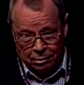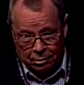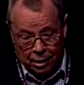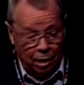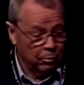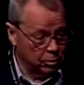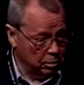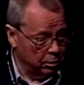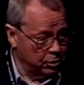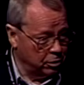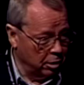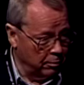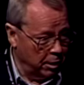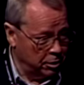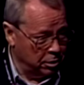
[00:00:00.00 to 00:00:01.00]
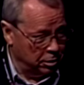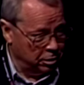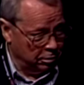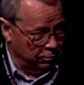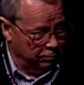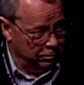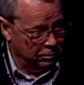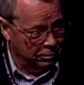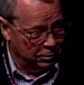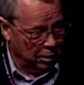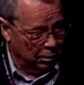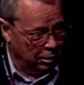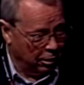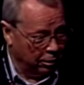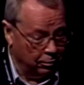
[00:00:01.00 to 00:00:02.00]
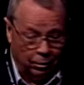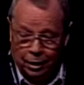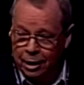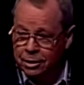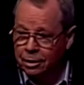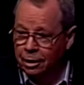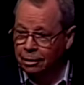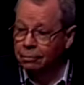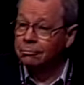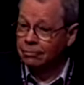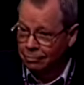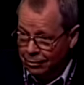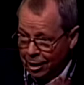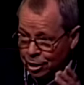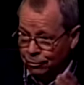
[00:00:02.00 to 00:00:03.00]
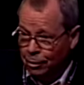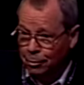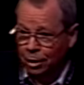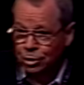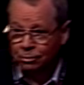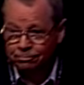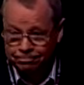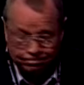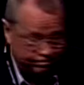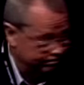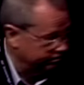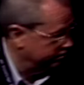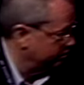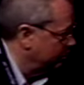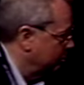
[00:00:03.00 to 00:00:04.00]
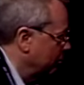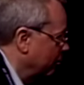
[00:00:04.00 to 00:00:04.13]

That was also the message of Doug Cardinal last night. Thanks very much.